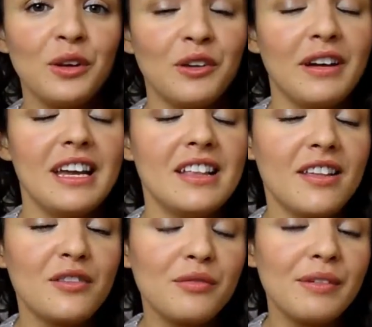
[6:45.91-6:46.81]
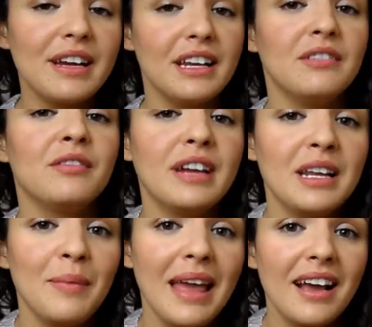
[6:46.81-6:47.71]
you'll all agree it does really
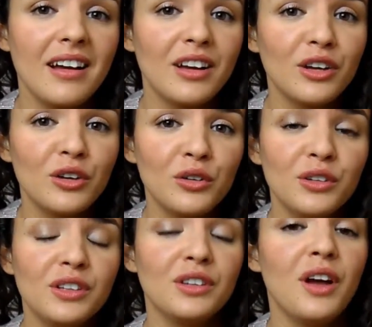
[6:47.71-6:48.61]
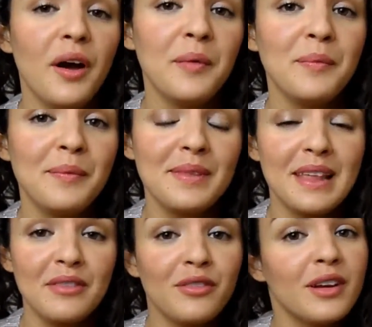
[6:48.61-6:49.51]
make a good
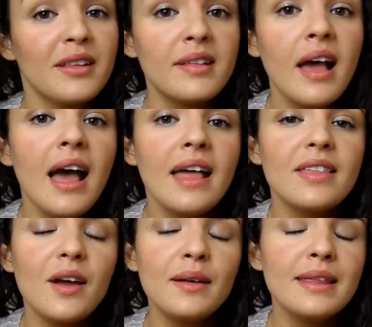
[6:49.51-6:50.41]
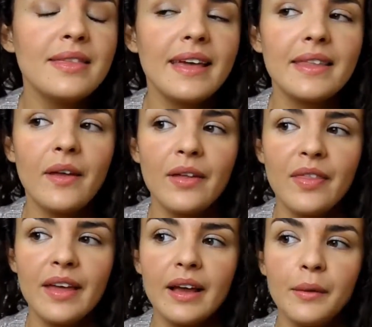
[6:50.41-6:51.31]
difference. The only thing that I
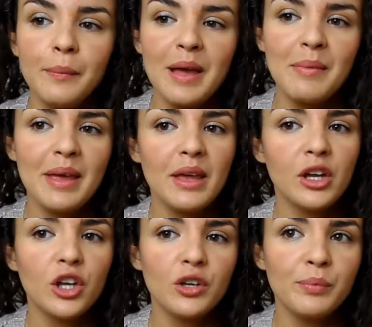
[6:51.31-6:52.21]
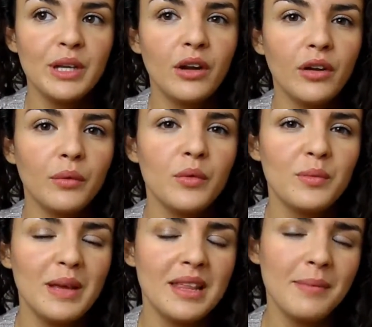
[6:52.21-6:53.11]
think maybe could be done
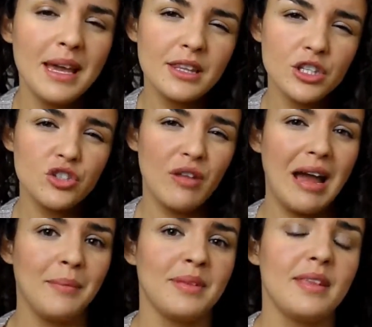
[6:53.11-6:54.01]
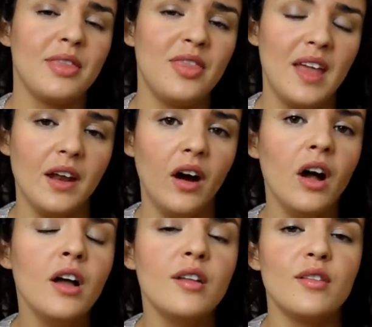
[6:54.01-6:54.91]
would be to make the straps thinner.
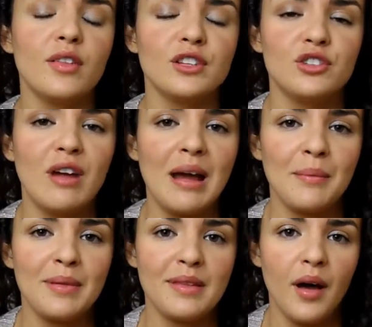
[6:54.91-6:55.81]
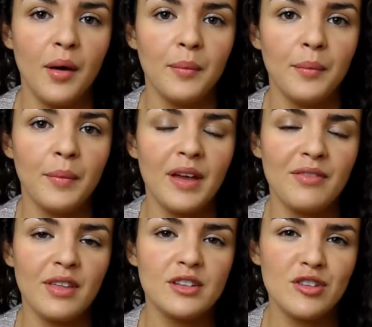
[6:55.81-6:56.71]
So the straps,
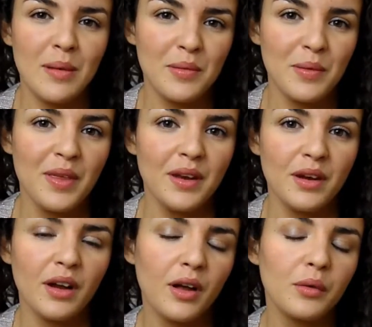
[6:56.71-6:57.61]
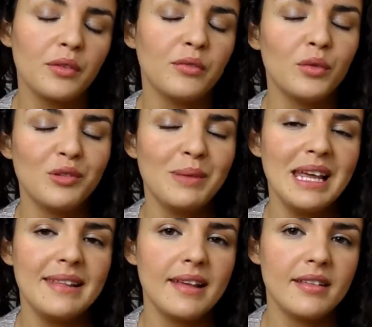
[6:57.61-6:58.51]
if the straps were thinner, it kind of would
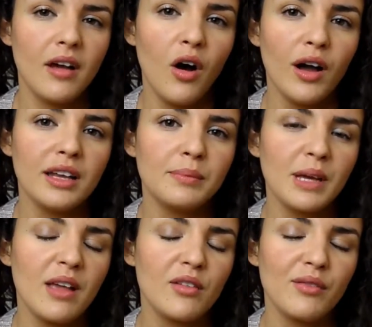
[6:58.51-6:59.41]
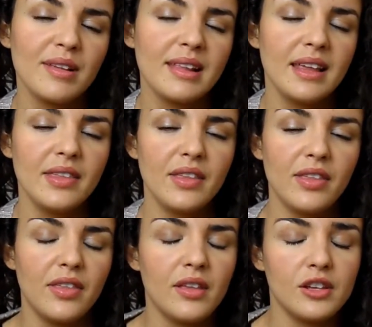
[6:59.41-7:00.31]
be easier to hide, because obviously the
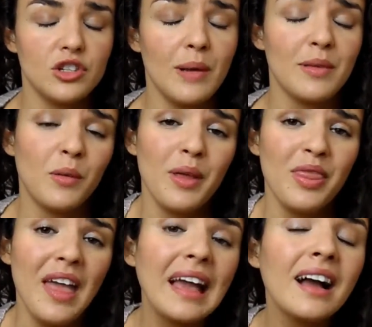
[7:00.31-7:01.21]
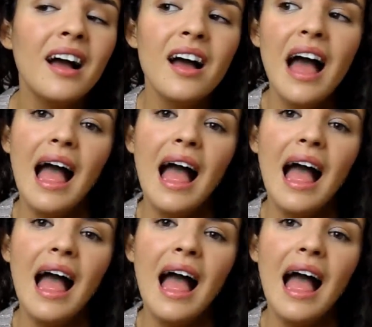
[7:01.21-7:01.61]
straps are quite thick,